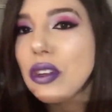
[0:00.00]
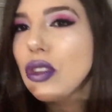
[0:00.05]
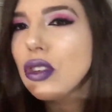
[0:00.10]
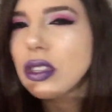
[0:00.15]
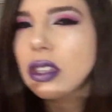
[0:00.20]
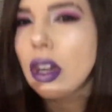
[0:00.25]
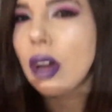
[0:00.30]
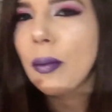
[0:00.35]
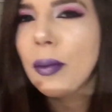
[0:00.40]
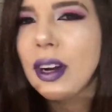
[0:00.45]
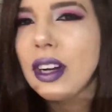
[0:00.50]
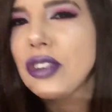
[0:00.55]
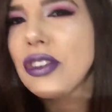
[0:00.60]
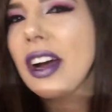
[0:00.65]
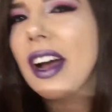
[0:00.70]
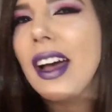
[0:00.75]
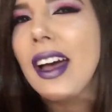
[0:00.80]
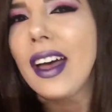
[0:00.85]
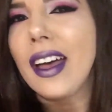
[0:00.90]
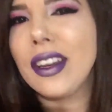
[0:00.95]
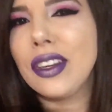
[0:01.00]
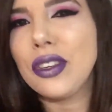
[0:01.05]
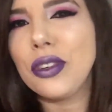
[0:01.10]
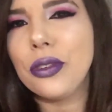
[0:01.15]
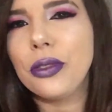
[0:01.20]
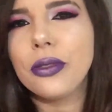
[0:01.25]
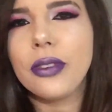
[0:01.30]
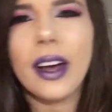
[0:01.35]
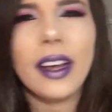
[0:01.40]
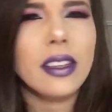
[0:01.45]
So I'm gonna try
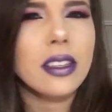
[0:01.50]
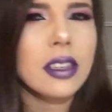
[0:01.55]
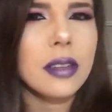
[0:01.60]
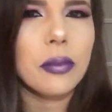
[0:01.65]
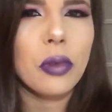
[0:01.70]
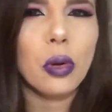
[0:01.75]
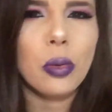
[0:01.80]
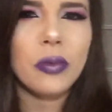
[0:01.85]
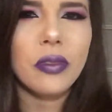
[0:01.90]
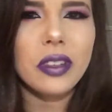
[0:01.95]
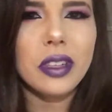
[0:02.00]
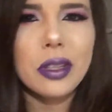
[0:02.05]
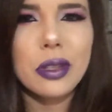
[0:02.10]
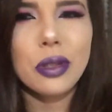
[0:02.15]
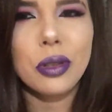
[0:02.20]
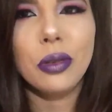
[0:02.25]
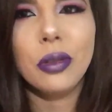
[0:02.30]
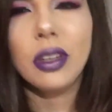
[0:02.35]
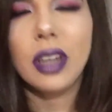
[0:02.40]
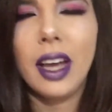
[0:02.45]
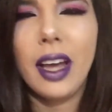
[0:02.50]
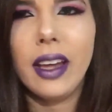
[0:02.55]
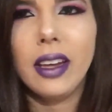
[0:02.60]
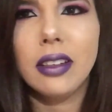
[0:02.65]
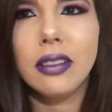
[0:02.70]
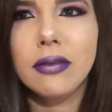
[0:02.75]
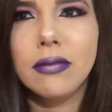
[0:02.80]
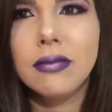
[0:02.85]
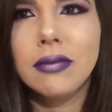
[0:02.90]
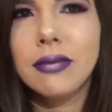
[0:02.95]
to find some hopefully soon,
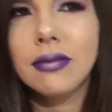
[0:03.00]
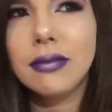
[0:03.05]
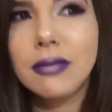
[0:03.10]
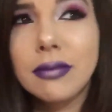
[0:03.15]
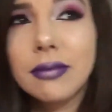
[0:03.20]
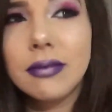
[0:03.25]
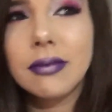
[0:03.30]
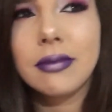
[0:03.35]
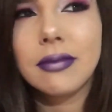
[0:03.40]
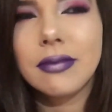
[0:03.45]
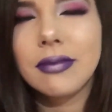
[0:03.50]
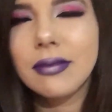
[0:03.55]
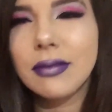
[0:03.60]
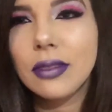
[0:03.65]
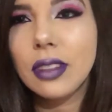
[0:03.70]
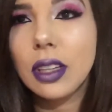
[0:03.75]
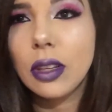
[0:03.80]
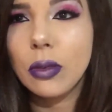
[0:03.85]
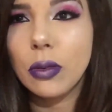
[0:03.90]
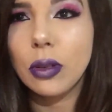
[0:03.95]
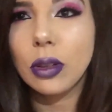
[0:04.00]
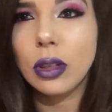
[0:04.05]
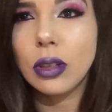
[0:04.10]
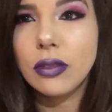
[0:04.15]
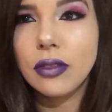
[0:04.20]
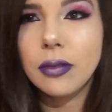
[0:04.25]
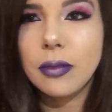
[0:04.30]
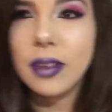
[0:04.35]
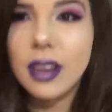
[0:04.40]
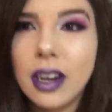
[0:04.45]
and we'll go
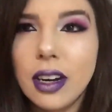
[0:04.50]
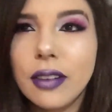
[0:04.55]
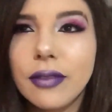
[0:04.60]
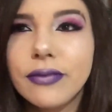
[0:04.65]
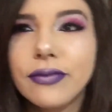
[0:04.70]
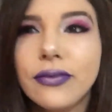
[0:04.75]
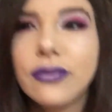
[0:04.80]
from there.